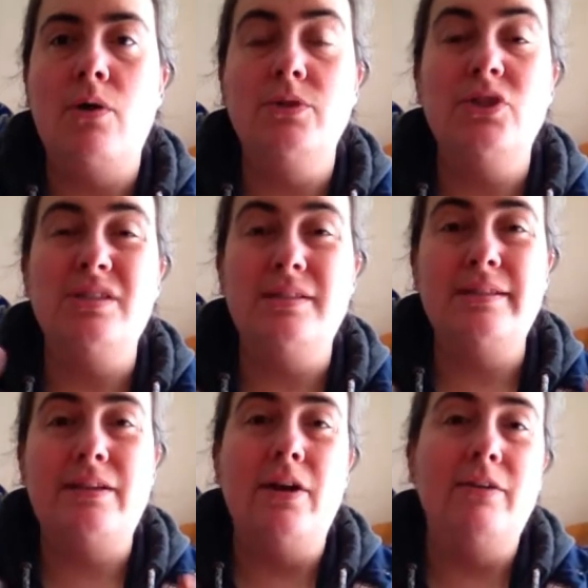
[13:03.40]
which is
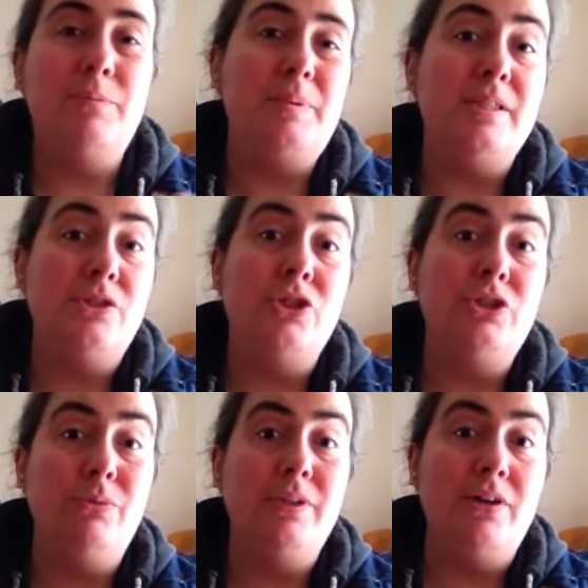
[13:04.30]
kind of a position
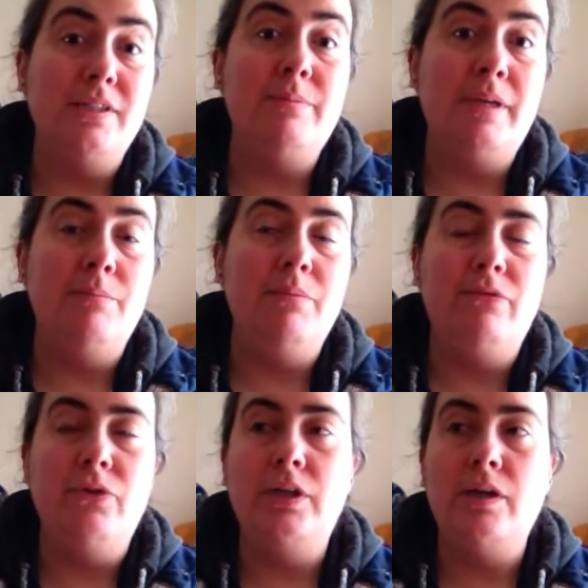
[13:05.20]
you would like to be in
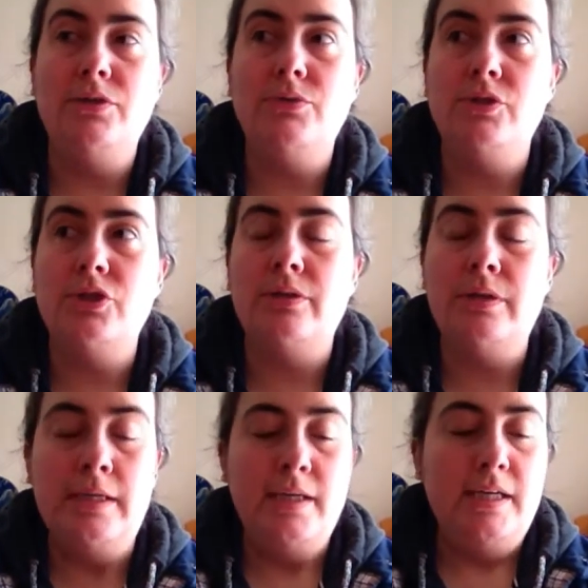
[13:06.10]
before you go to a show.
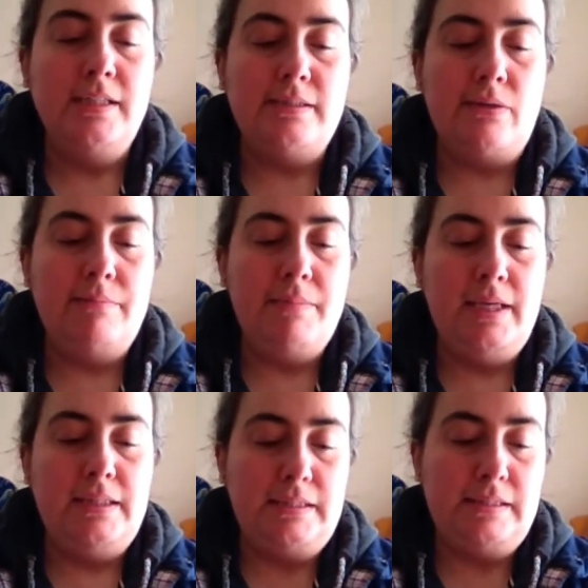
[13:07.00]
So it
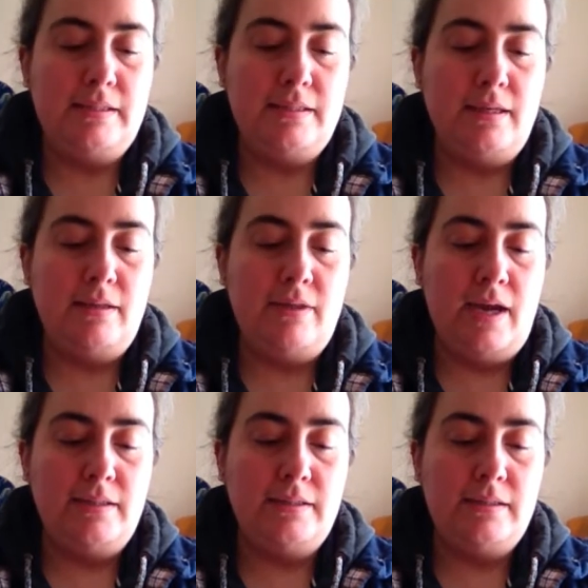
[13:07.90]
means
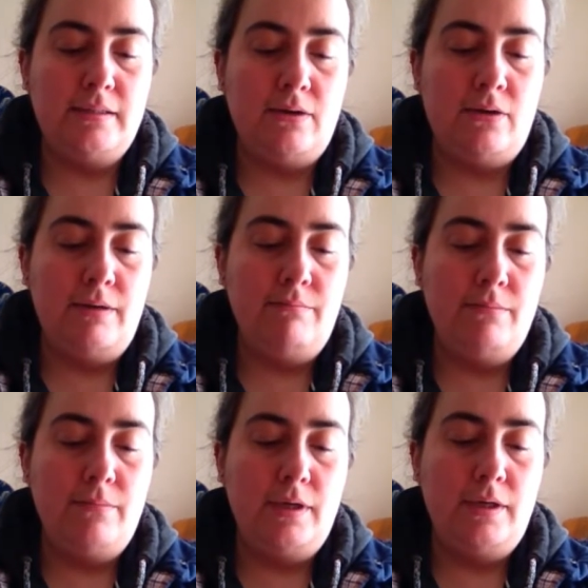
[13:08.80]
that
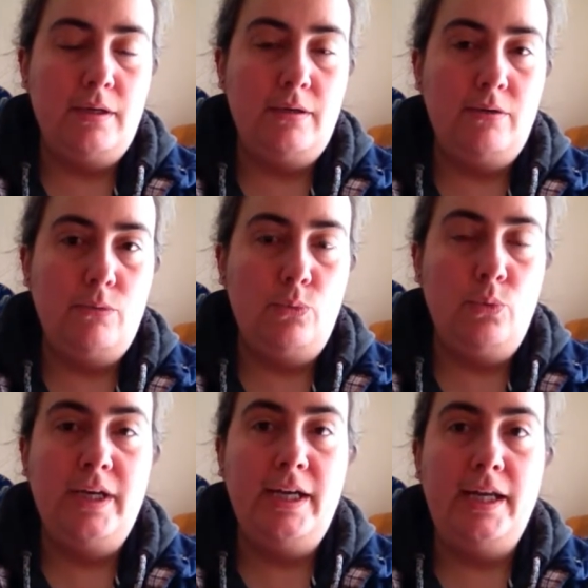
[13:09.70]
I'm
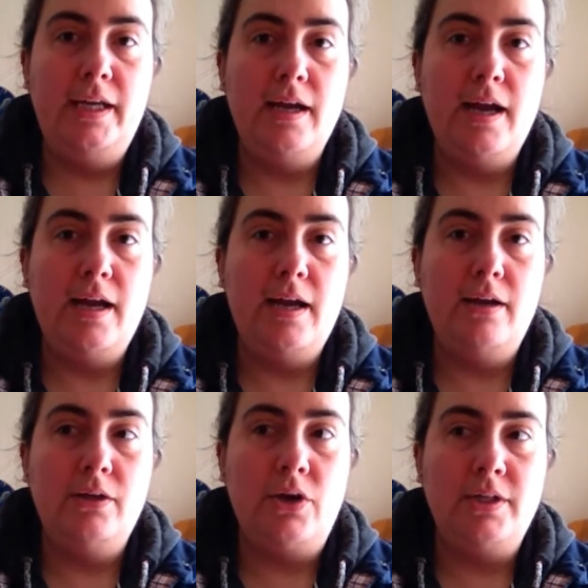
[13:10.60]
really
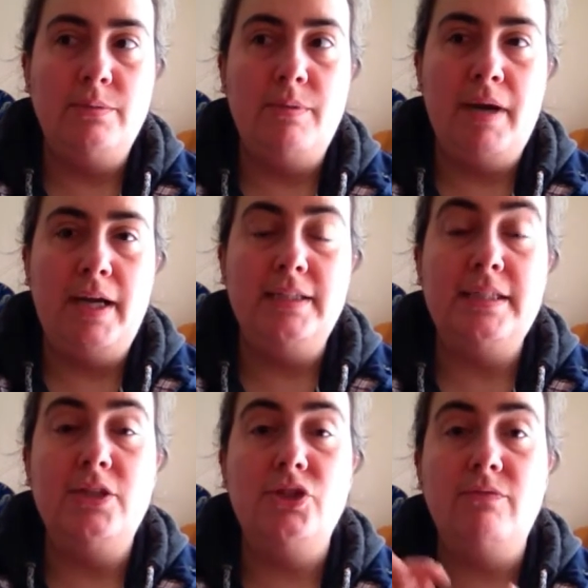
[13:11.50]
going to be paying
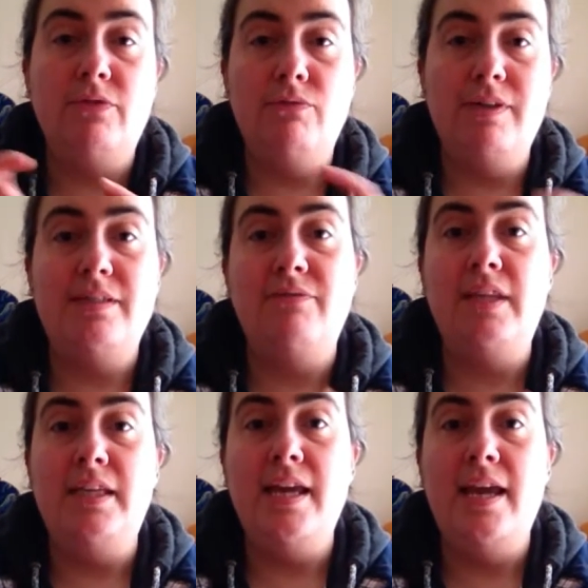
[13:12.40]
attention for the rest of
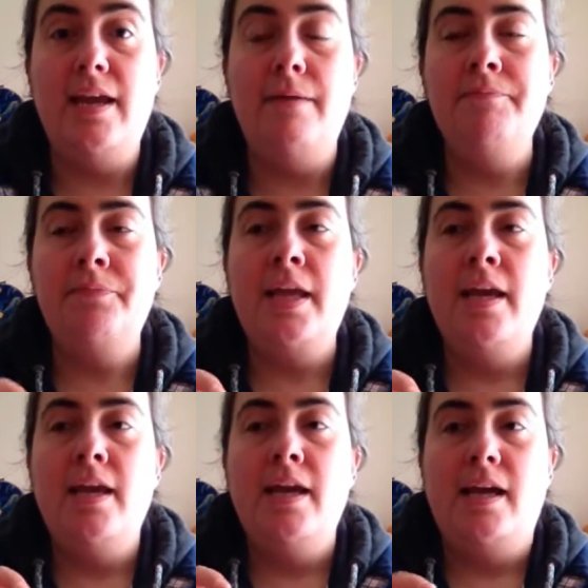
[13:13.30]
the year
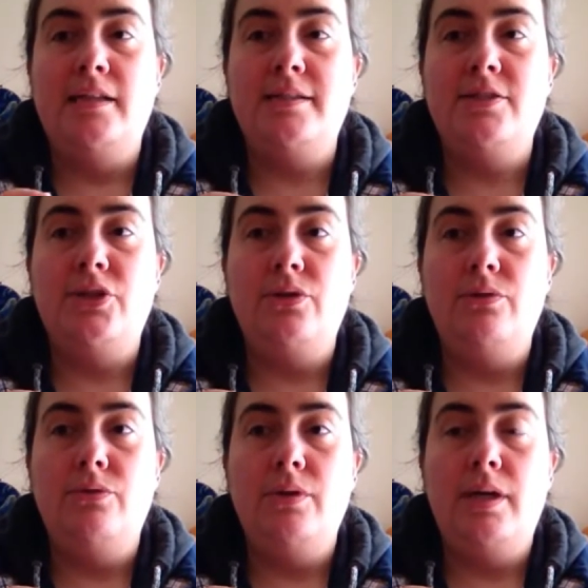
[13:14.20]
as to